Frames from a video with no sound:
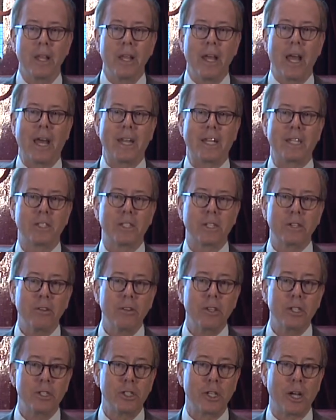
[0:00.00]
And until
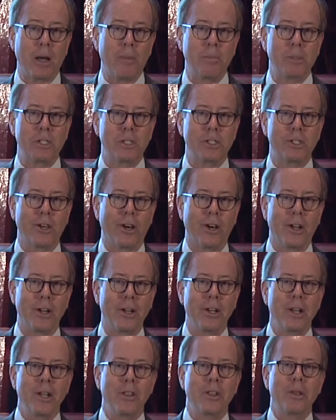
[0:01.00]
the job is done,
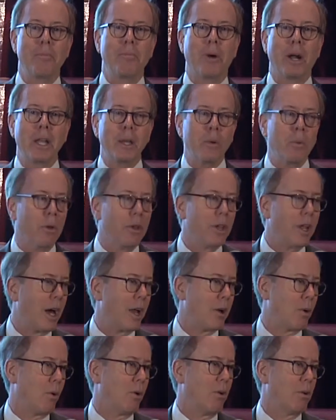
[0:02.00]
the money will
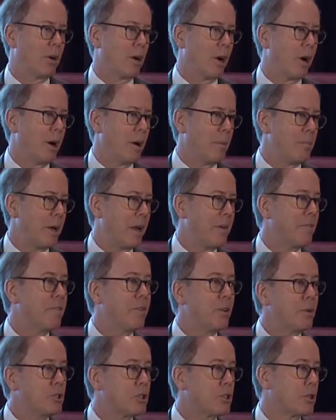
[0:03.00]
not all come, and
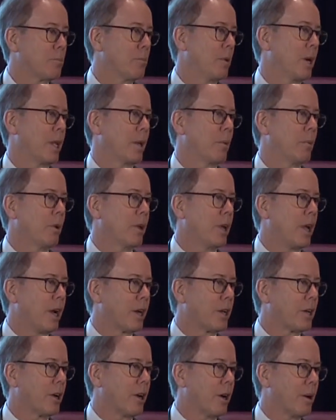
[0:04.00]
future money will
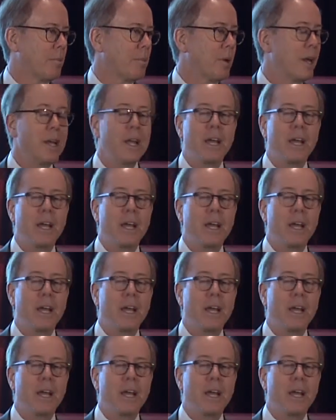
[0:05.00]
not come,